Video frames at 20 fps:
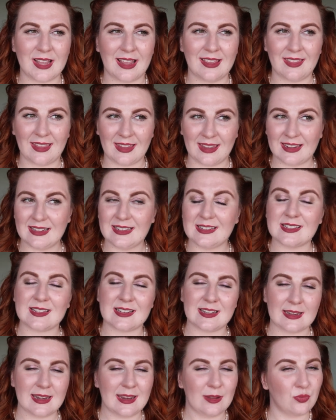I think I needed
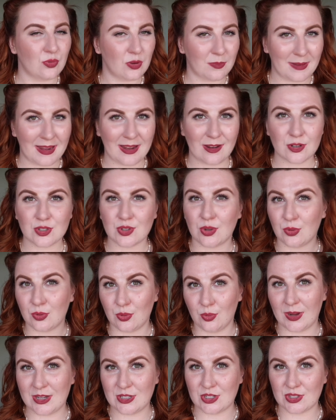a nail repair, so
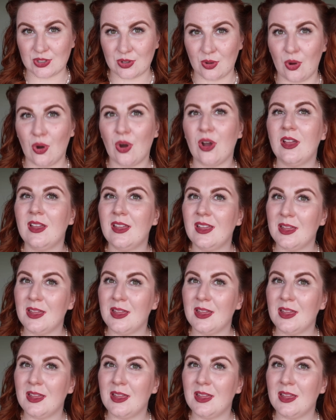although I just got